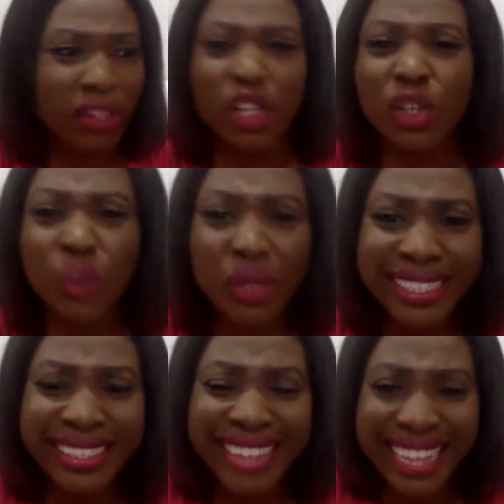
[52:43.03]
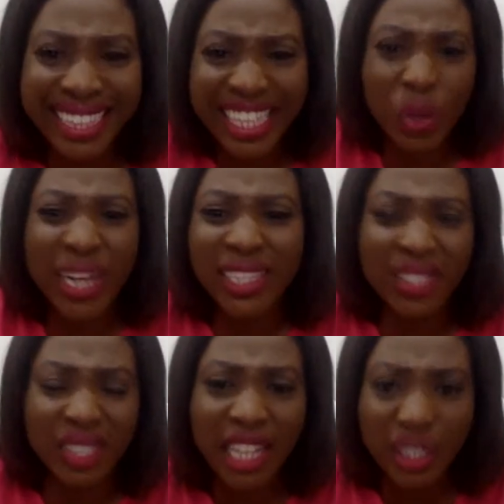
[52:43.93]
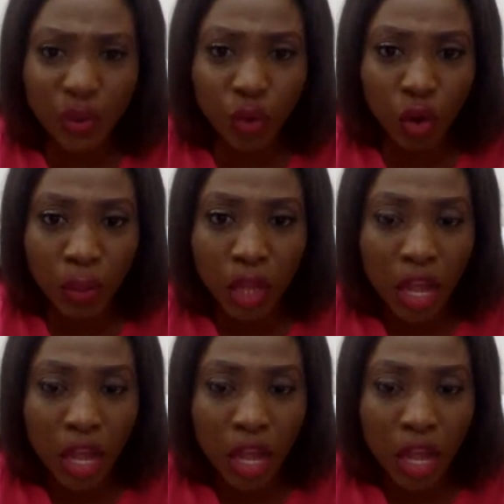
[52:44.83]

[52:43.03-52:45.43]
they just don't decide. This is where it starts from.